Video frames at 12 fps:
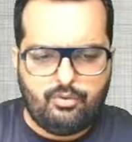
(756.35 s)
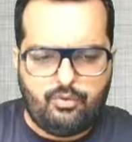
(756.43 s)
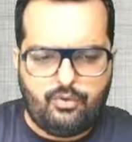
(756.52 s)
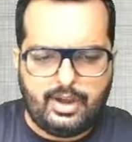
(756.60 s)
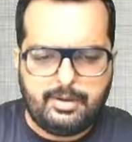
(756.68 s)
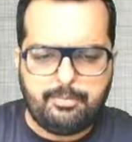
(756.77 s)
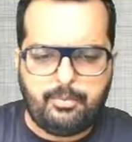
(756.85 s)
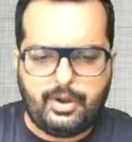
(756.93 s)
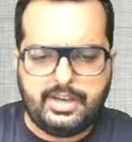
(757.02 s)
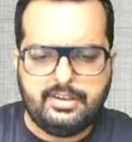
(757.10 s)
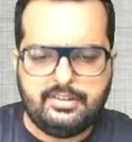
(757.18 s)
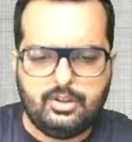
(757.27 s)

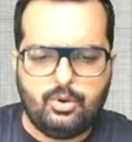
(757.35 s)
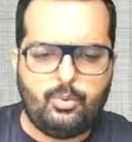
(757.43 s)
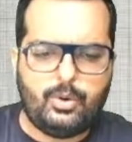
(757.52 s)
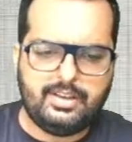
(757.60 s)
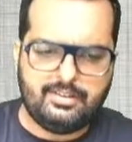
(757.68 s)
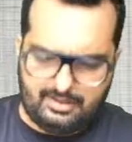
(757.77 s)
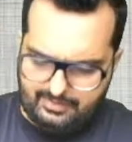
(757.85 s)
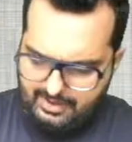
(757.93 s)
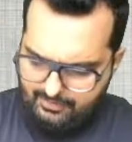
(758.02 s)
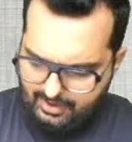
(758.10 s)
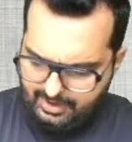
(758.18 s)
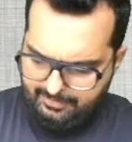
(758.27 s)

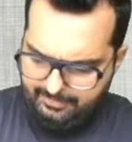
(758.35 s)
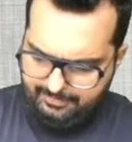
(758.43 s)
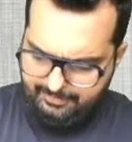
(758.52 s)
1.0171.